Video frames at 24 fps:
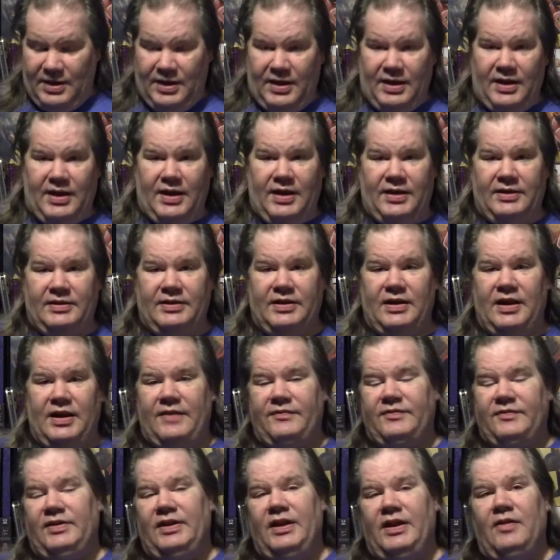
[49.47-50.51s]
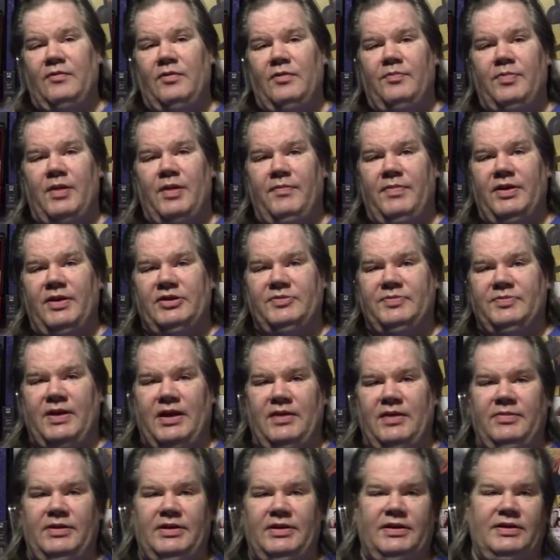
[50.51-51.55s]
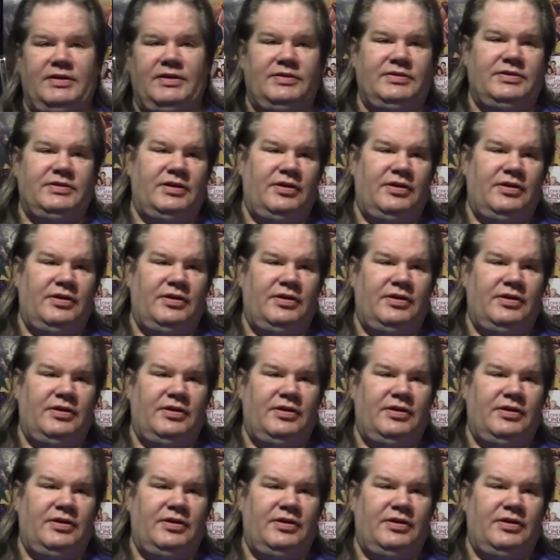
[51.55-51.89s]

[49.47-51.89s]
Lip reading: And then after that, I went by Best Buy because,